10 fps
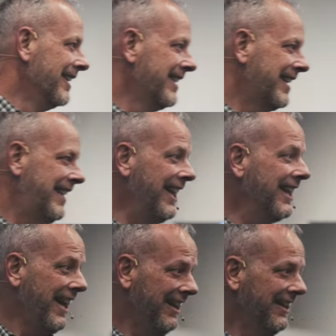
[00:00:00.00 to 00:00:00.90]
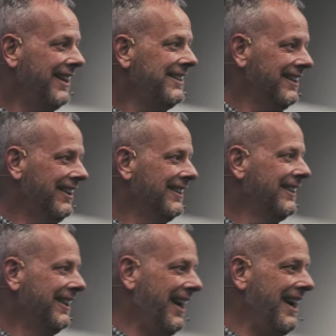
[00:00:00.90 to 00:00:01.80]
The kid and Alicia,
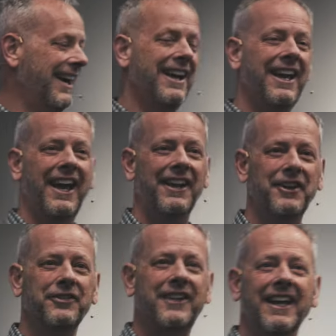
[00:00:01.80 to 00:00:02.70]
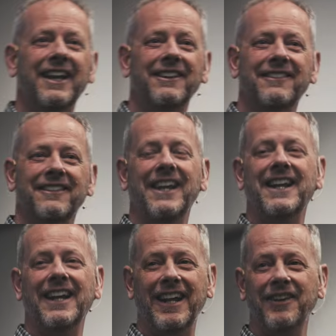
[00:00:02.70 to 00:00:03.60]
yeah. And those kids, they
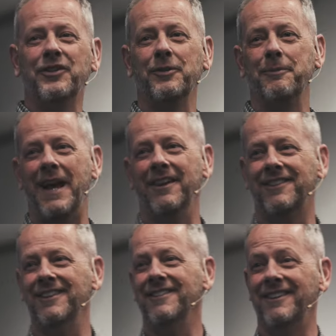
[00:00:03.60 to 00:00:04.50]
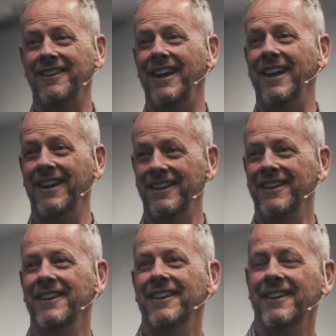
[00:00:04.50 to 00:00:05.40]
get Easter baskets today.
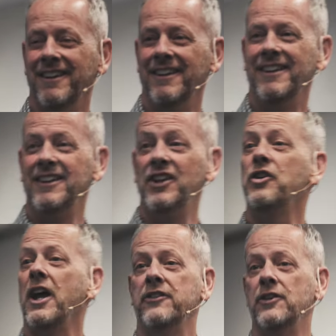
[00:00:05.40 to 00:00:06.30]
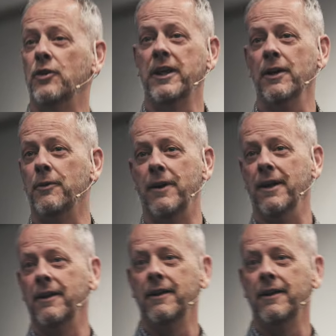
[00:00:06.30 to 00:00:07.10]
You guys don't get one